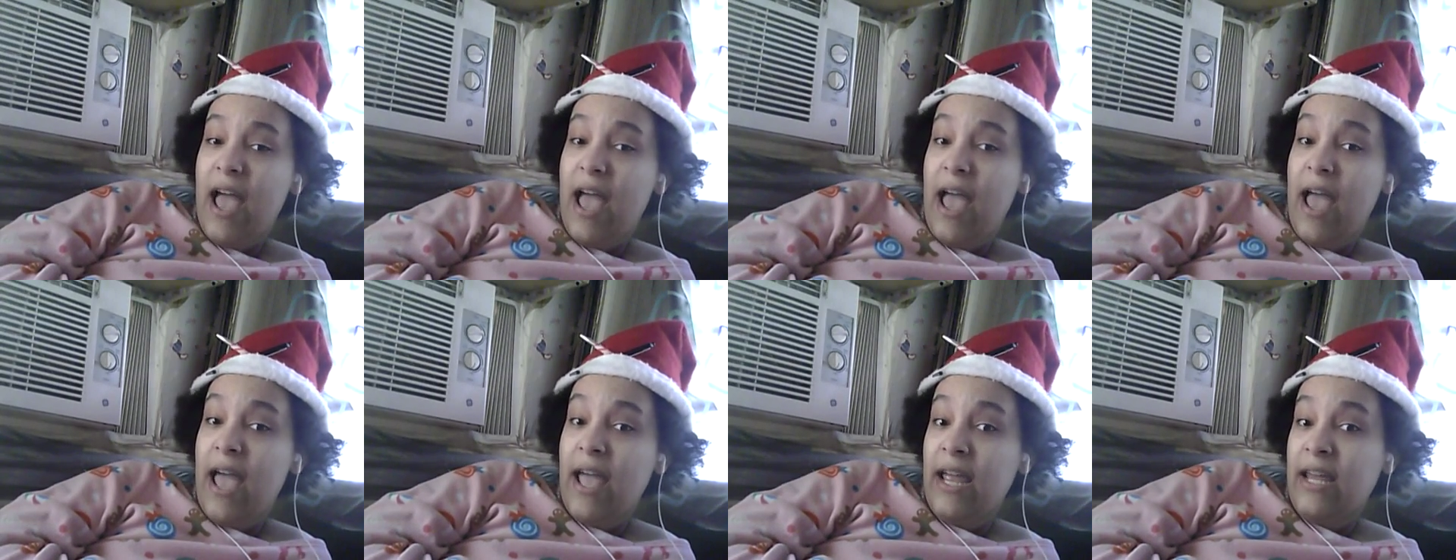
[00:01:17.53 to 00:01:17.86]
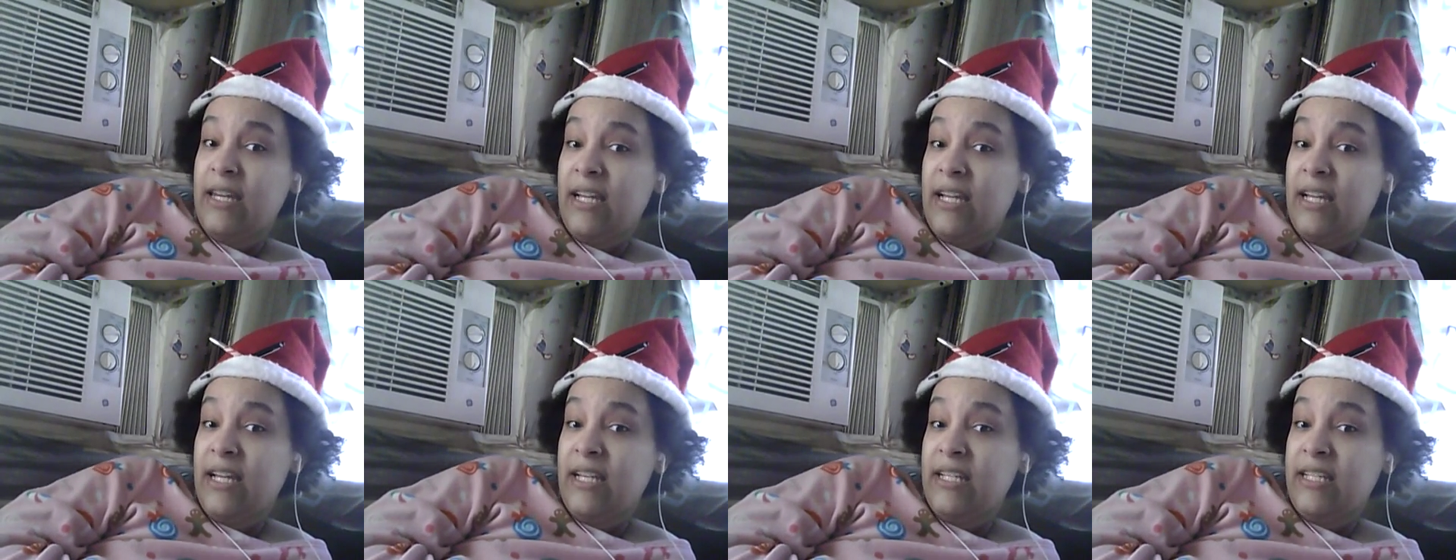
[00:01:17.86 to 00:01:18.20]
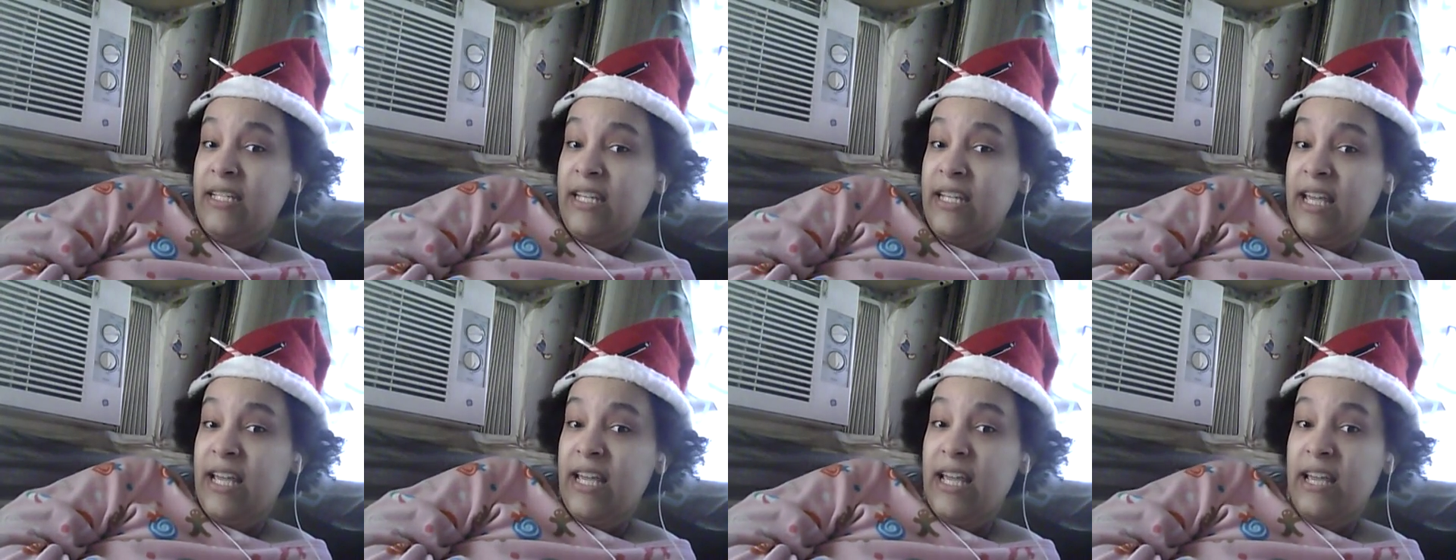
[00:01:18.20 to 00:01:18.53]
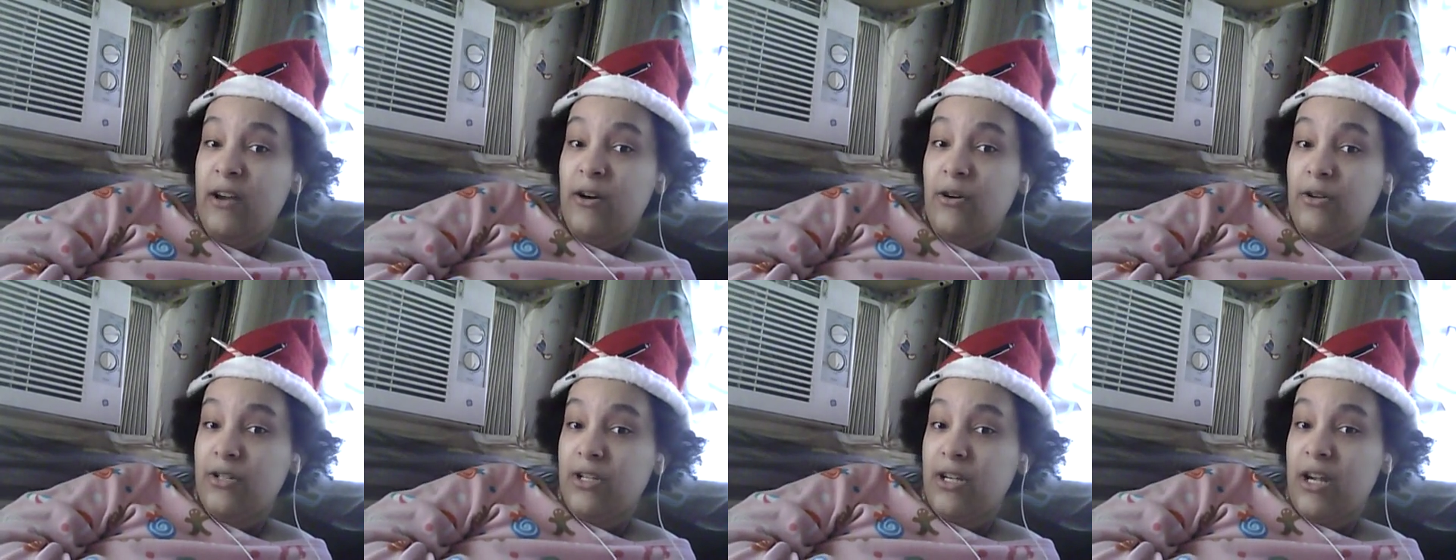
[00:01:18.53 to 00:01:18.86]

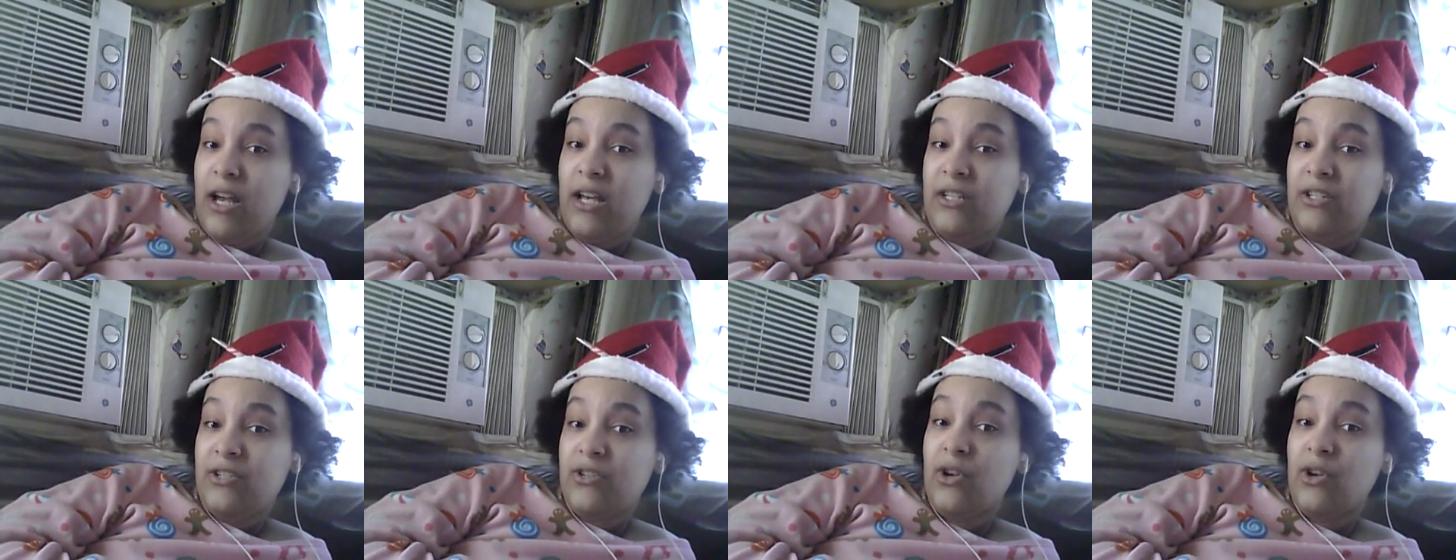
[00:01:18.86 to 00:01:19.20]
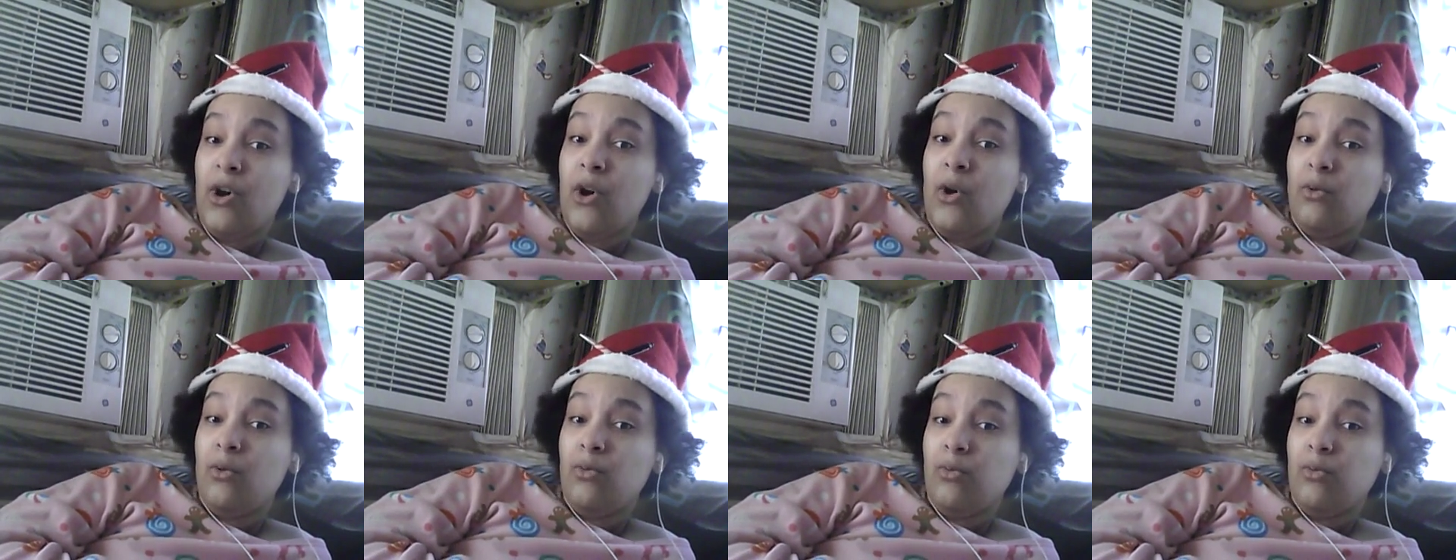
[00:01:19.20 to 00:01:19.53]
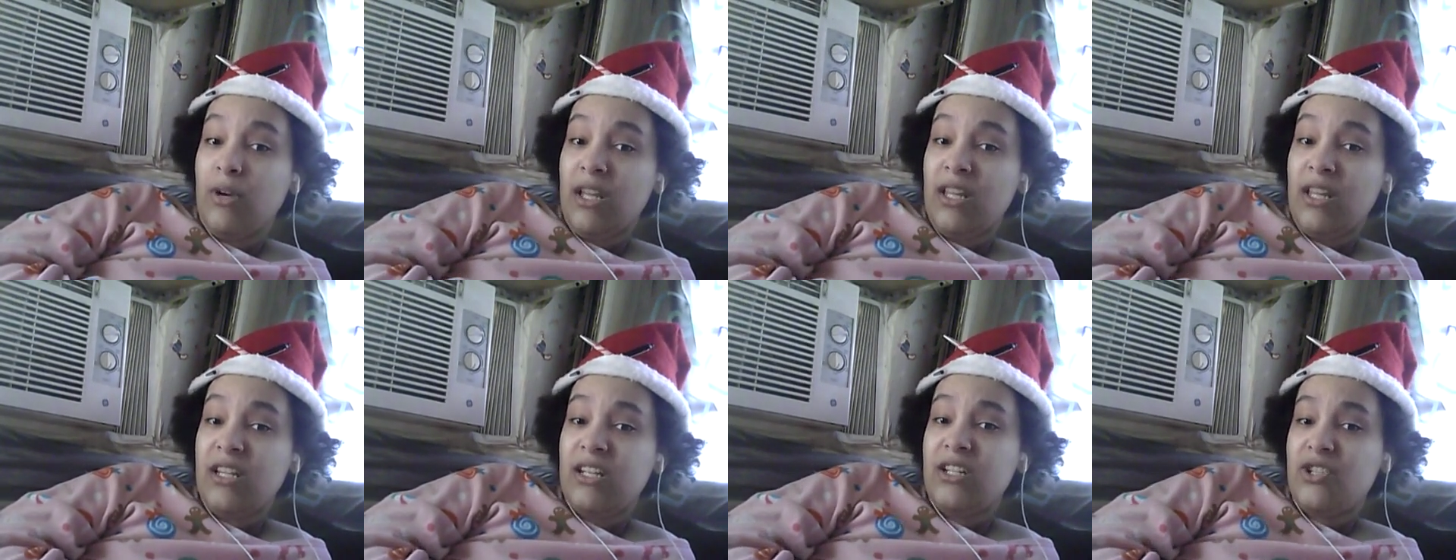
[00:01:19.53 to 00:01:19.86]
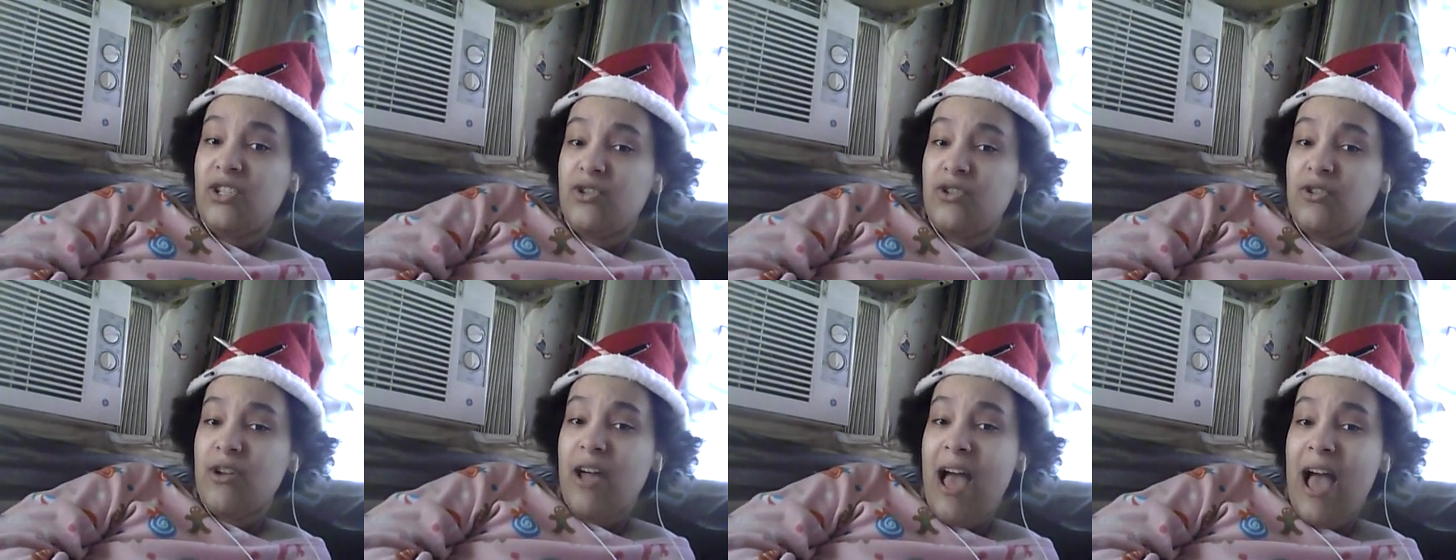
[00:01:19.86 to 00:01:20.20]
ADD, or just really
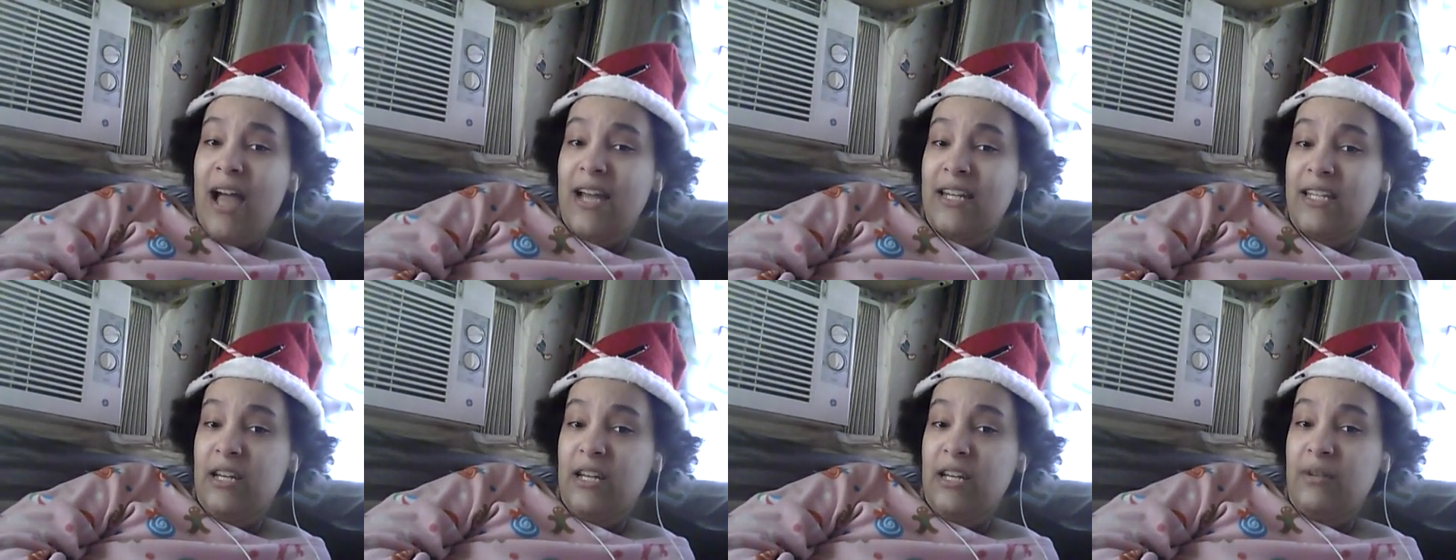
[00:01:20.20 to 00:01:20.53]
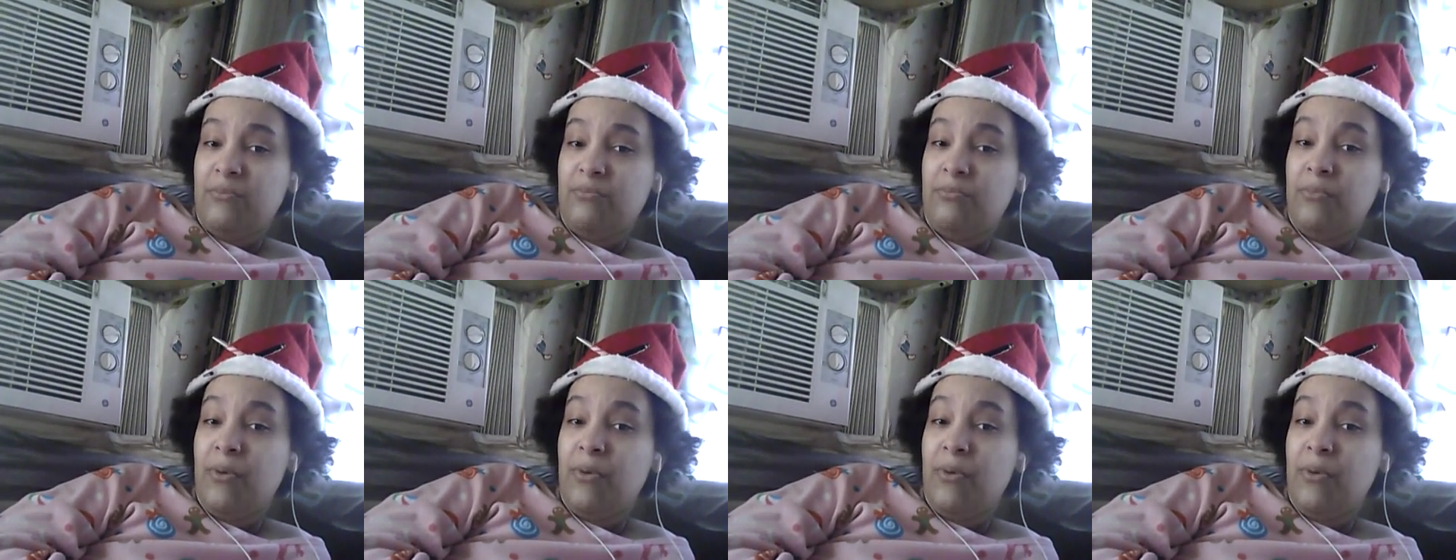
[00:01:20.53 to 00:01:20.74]
distracted.